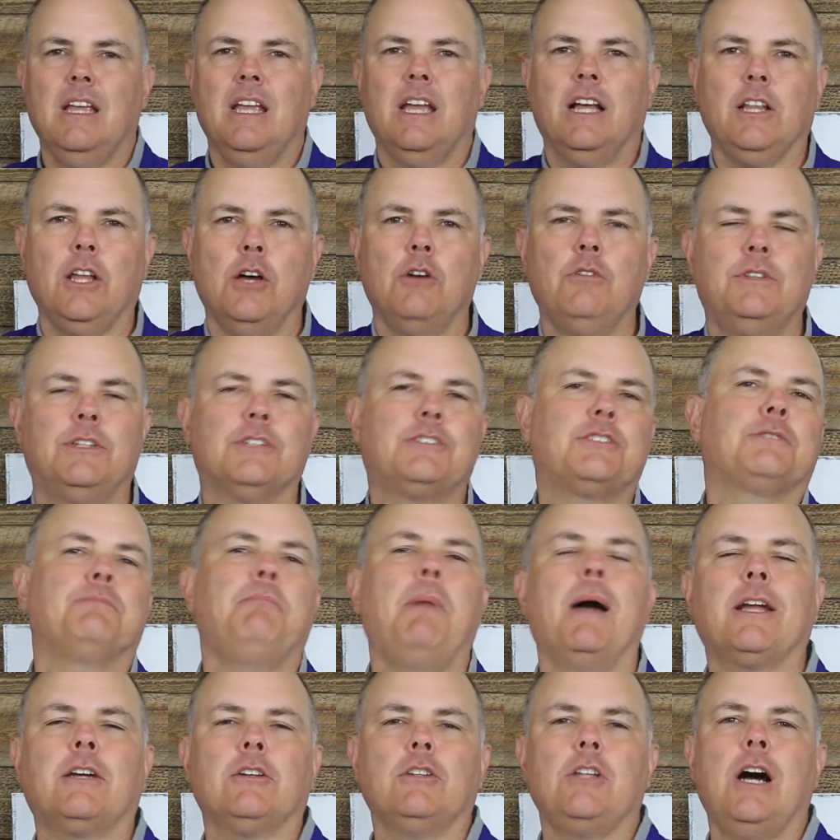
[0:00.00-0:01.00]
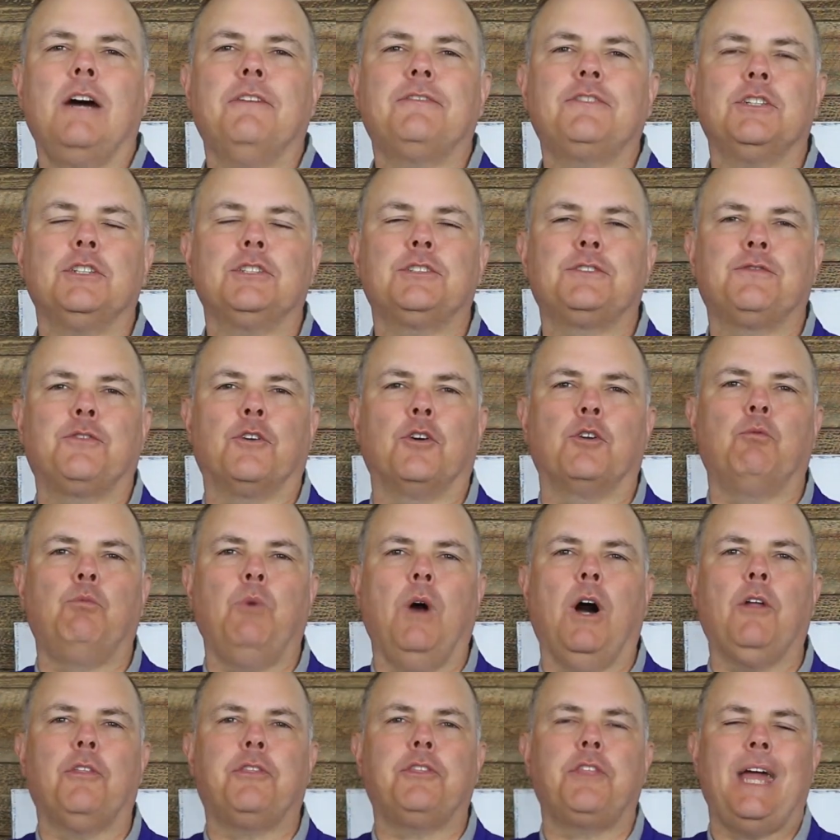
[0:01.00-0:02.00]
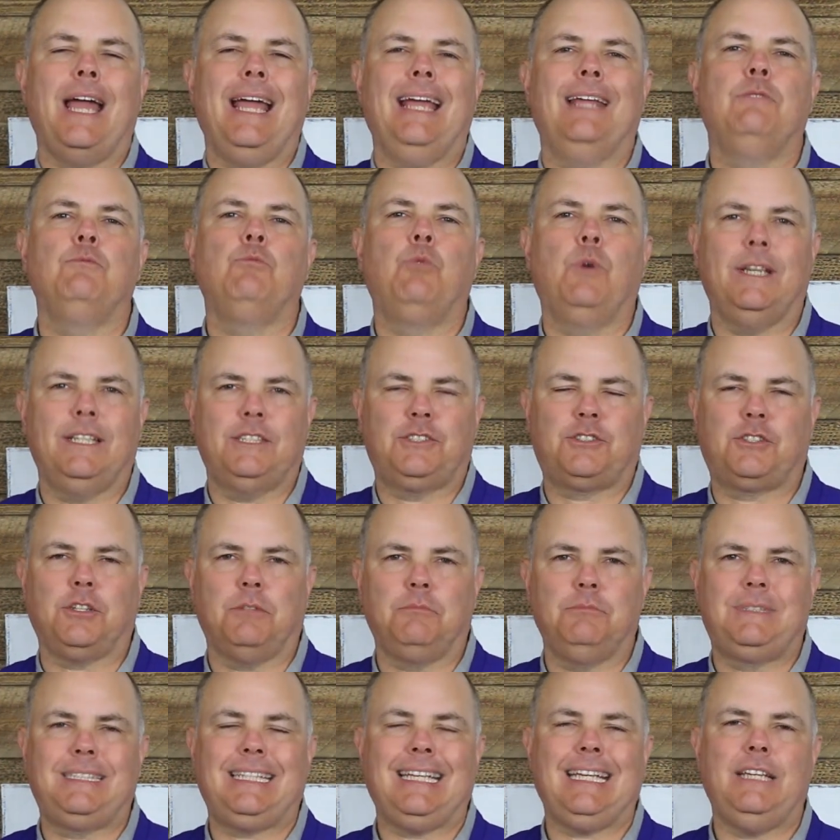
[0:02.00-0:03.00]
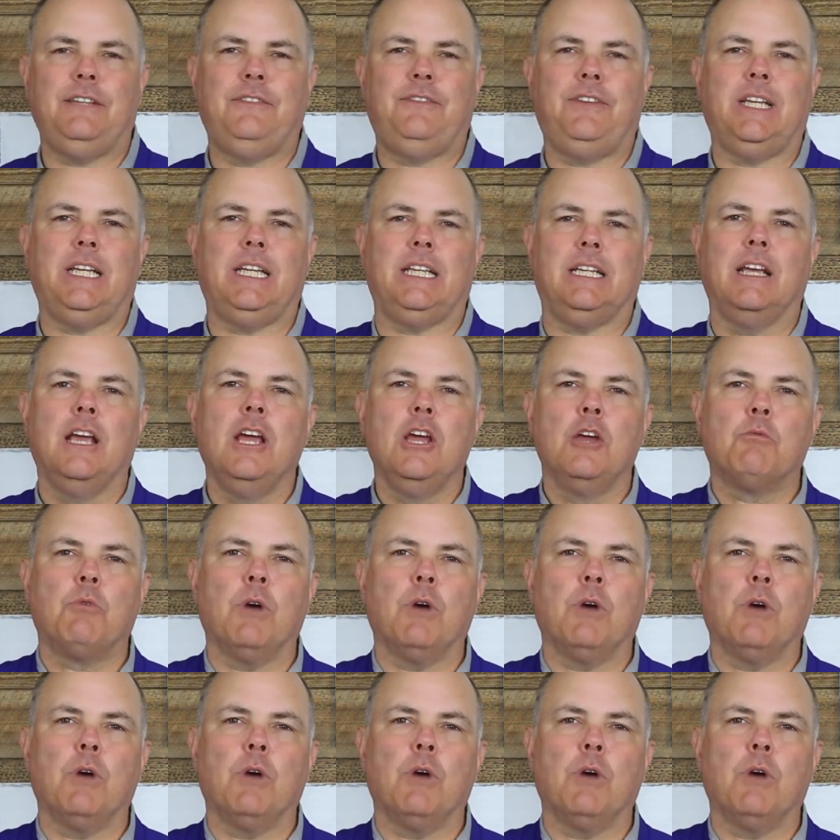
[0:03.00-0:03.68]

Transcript: Hello, this is Michael Loftus for Wealth and Wisdom TV,